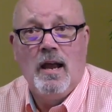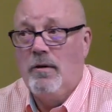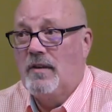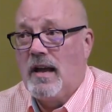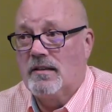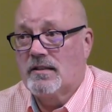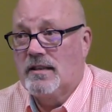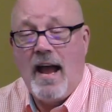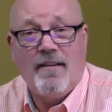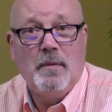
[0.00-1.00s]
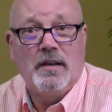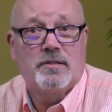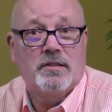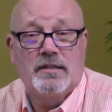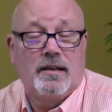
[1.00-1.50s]
We've got staff
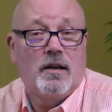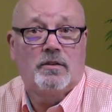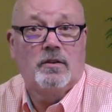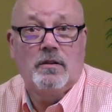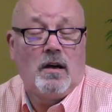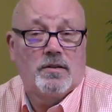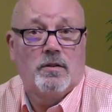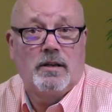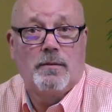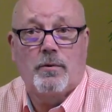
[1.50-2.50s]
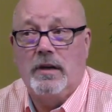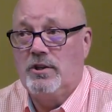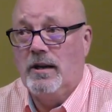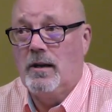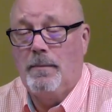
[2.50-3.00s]
ministers that also can
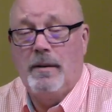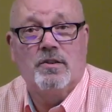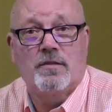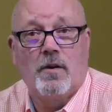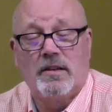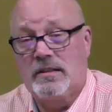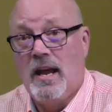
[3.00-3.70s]
preach in a pinch for us